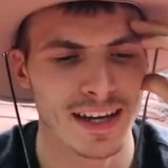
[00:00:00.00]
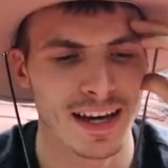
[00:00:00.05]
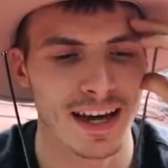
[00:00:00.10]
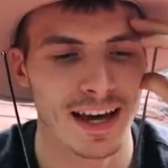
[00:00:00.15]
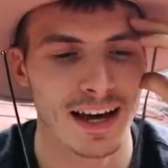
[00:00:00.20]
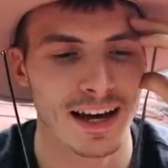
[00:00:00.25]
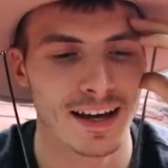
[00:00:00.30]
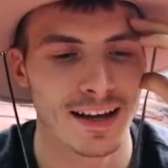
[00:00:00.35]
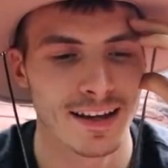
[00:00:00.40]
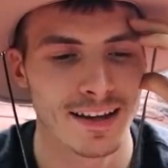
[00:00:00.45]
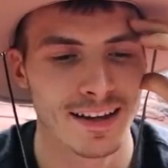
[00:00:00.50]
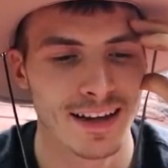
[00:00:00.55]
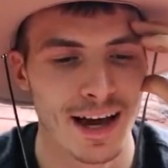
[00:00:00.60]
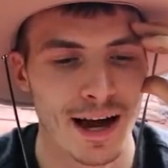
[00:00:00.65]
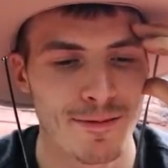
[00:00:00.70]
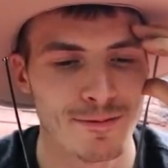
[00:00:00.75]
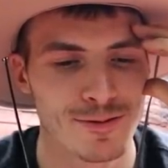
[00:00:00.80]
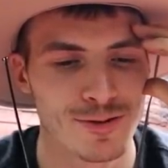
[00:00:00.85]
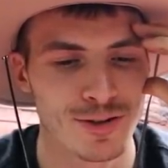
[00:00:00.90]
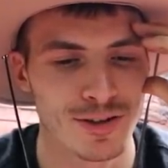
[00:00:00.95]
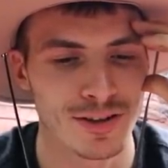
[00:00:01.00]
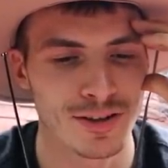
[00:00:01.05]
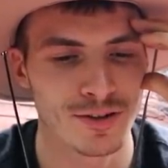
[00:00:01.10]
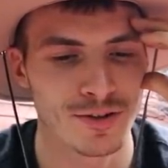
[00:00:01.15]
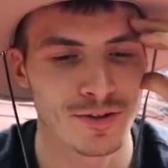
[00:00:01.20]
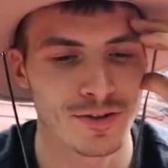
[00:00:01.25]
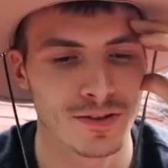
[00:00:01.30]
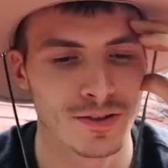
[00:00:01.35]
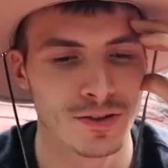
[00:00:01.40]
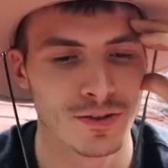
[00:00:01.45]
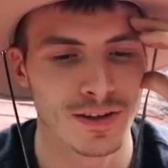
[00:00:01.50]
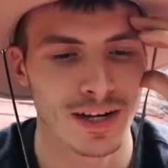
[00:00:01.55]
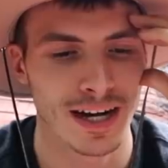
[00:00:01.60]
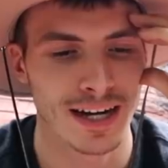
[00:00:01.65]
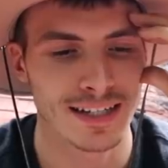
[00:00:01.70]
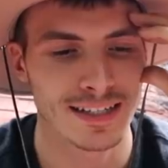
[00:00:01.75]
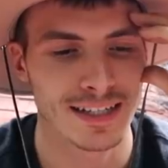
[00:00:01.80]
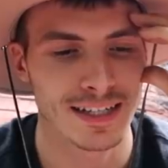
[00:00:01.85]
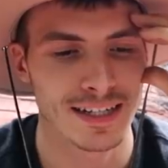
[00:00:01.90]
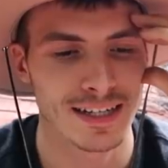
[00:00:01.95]
Cat, I'm enjoying the new
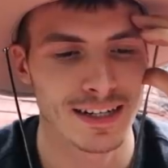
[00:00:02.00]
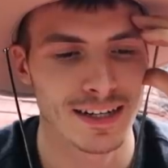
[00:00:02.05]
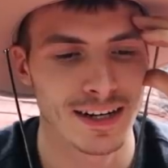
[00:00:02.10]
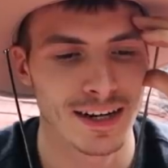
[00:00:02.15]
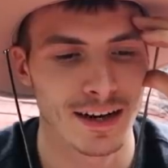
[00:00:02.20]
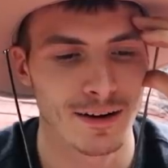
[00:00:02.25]
content.